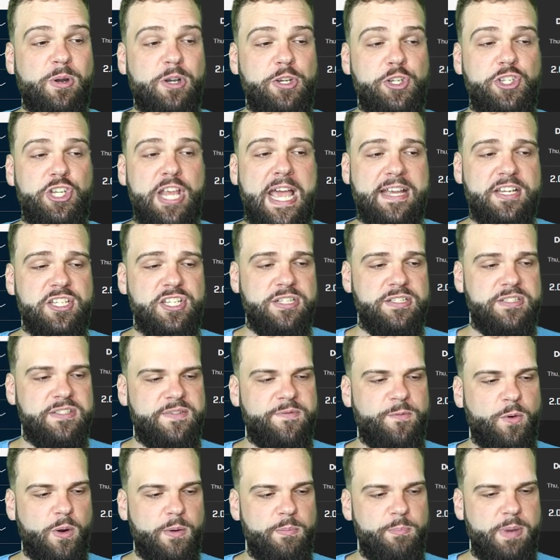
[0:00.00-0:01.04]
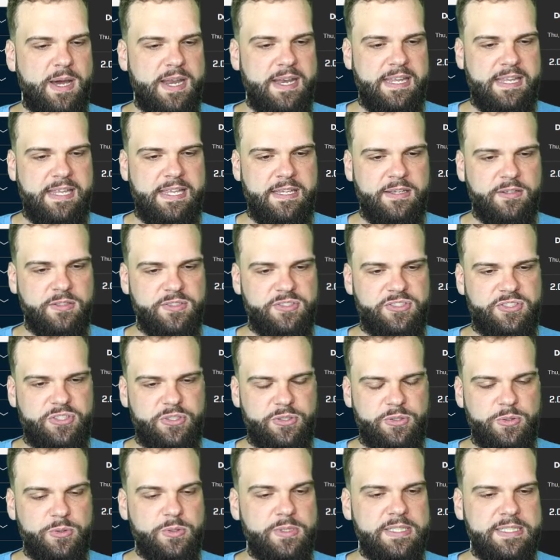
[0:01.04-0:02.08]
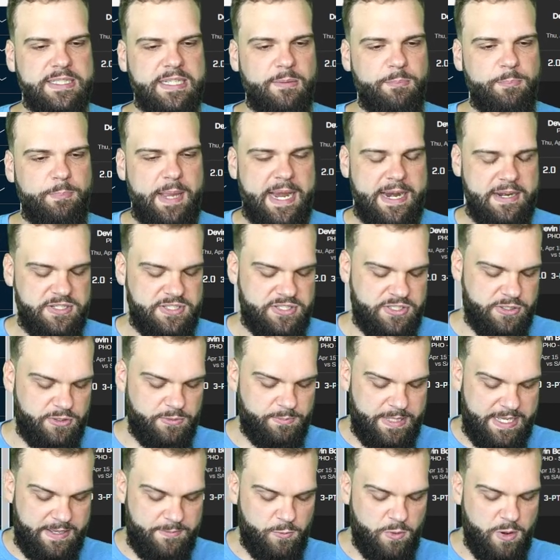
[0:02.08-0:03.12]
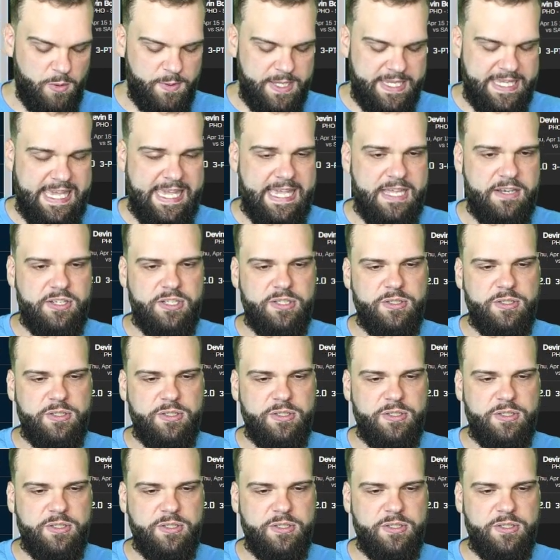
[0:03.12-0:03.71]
projections for Buddy Hield to compare to, but what we can